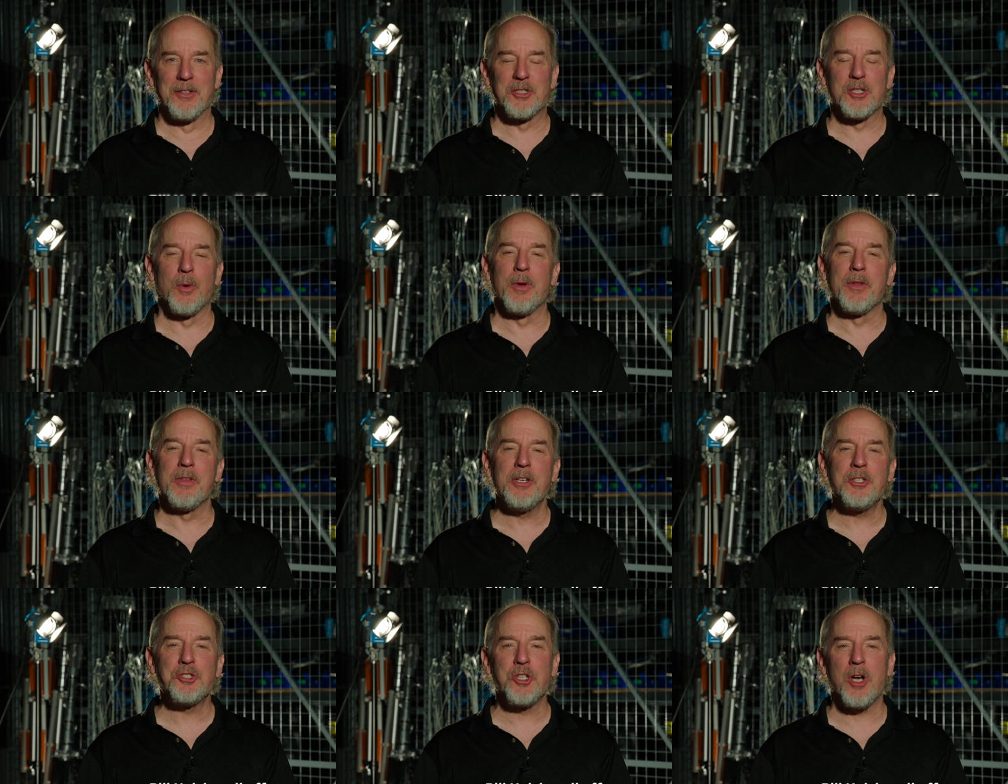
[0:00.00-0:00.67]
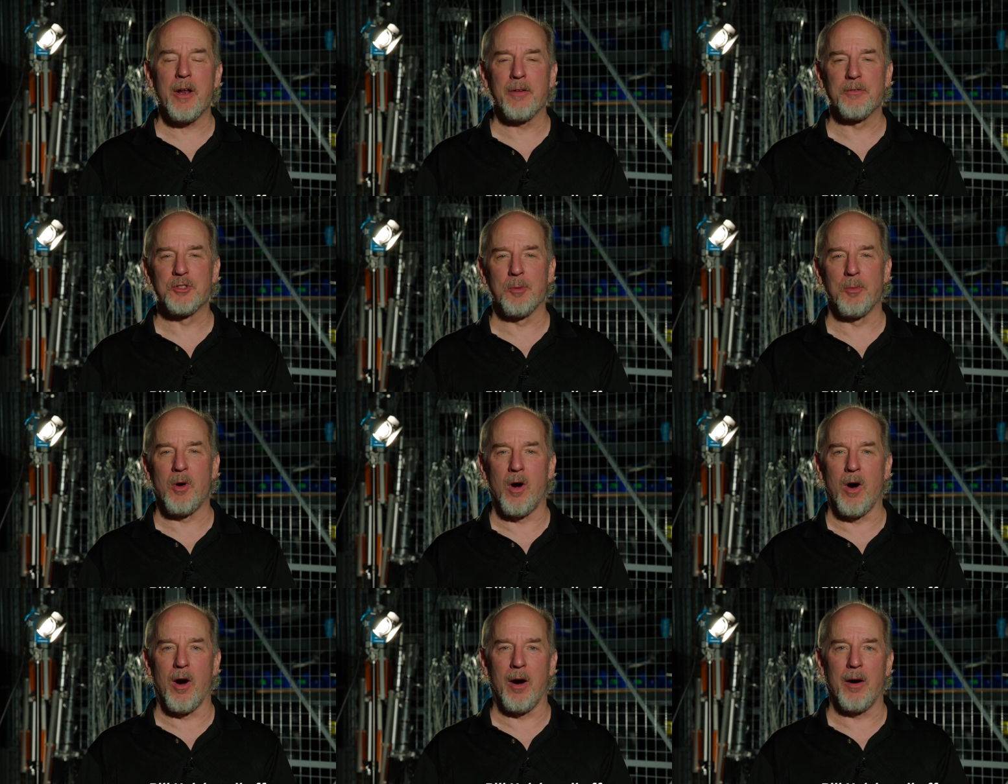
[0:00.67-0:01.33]
So in this shot of
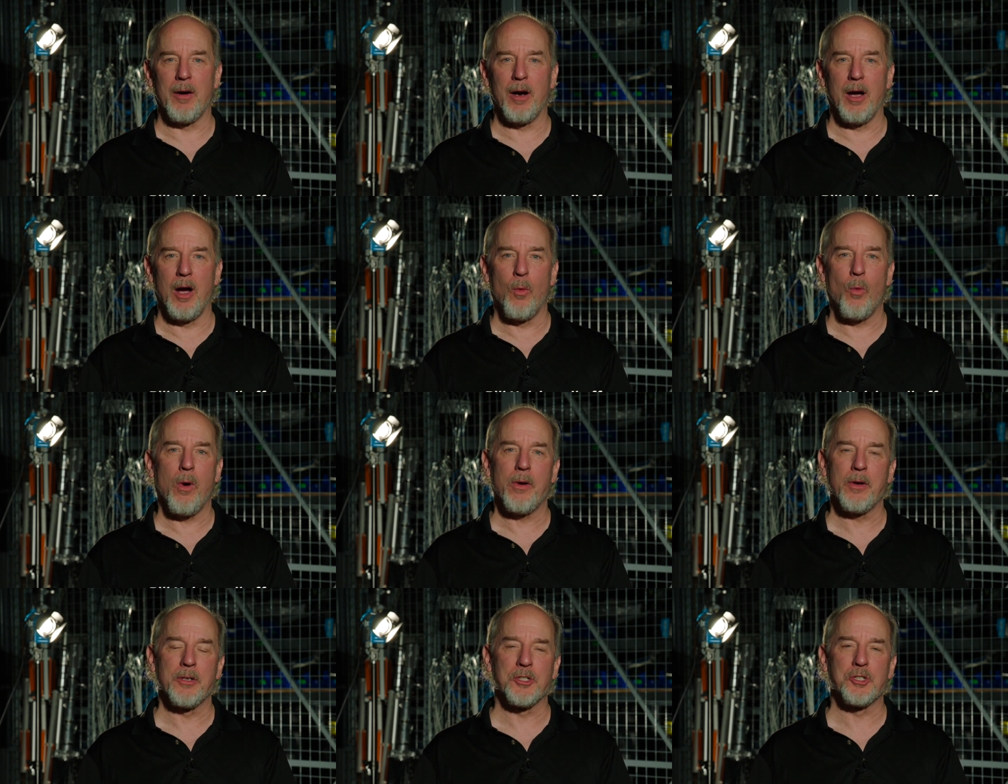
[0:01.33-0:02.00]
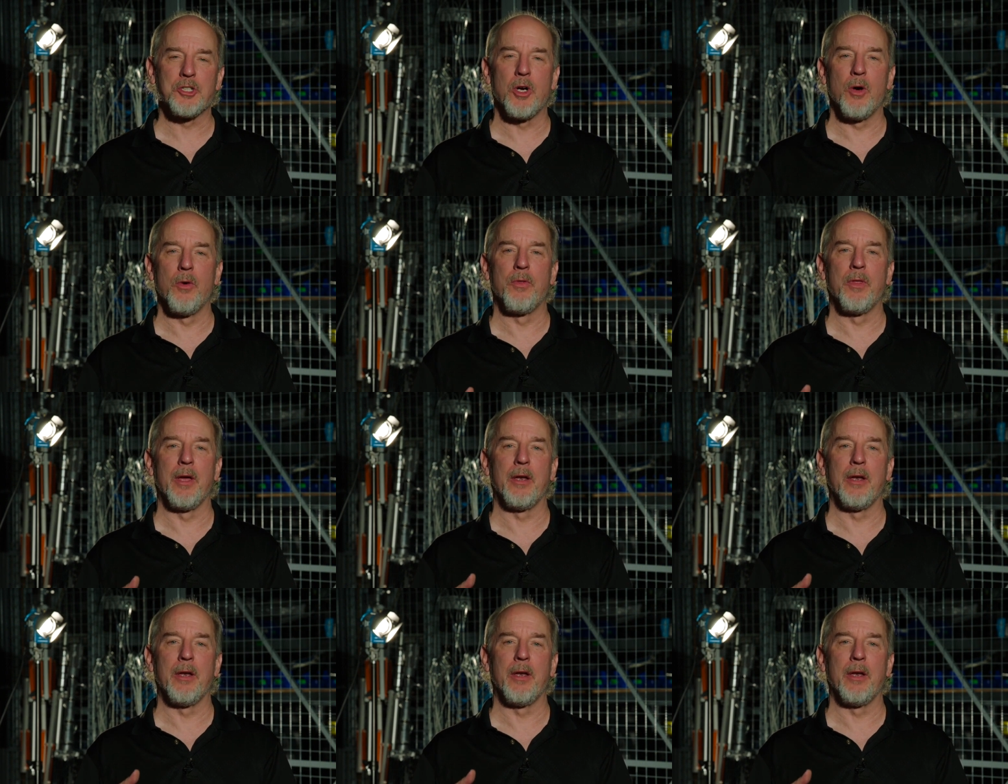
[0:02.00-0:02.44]
Jamar, I wanted to show